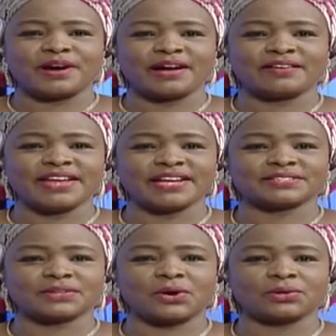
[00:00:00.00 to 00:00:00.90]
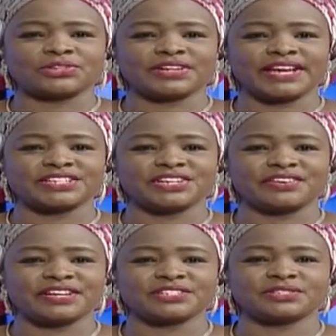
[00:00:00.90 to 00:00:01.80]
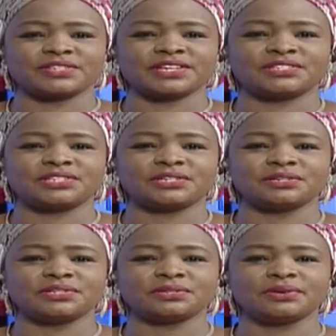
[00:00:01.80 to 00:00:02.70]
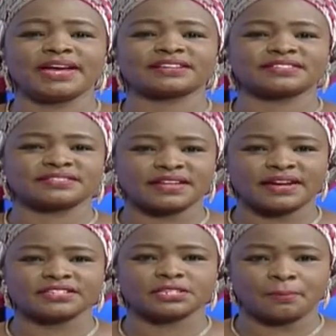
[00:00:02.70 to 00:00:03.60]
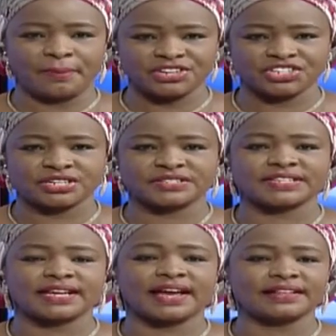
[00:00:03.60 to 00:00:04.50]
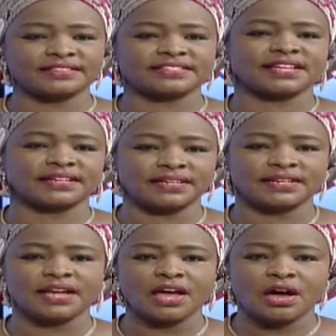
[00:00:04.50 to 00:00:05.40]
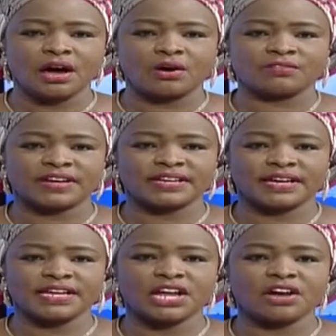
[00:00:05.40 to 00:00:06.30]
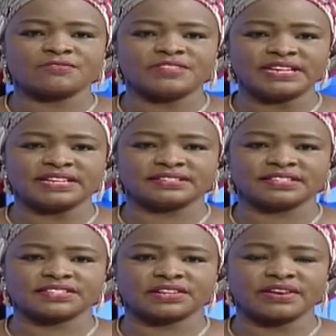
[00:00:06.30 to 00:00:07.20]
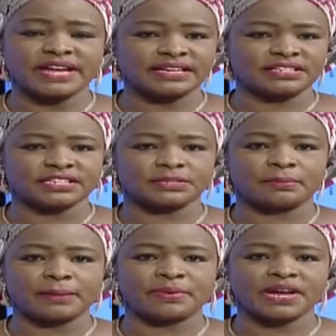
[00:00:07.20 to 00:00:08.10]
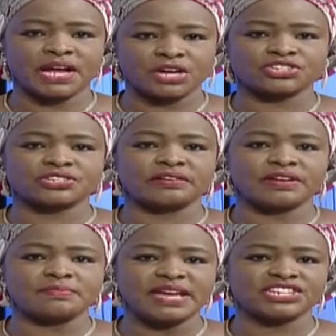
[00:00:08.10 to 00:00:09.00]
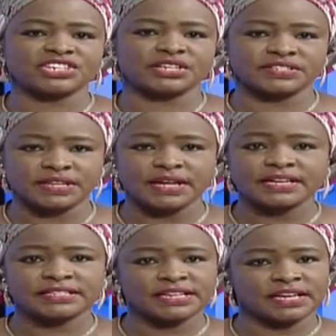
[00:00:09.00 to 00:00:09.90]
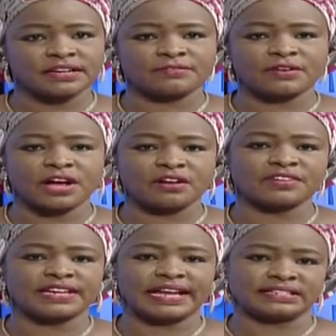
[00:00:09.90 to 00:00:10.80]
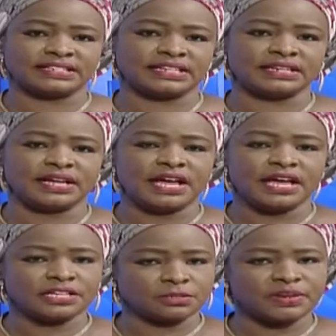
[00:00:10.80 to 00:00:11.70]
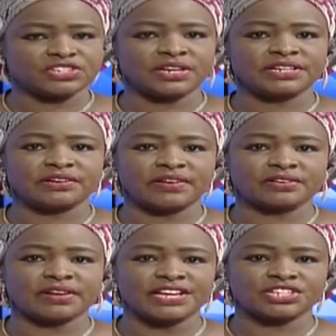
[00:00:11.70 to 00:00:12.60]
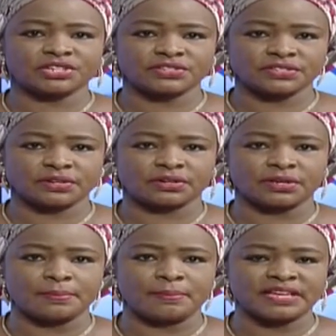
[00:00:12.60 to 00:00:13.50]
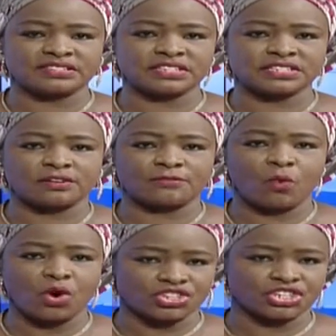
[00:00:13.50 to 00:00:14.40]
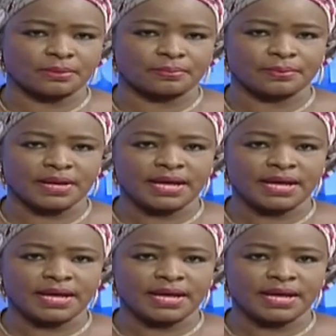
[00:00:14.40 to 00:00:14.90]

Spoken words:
Buhari has called on Nigerians to continue to exercise patience and understanding over the inconveniences created by precautionary measures taken for COVID-19, especially the regulations on places of worship.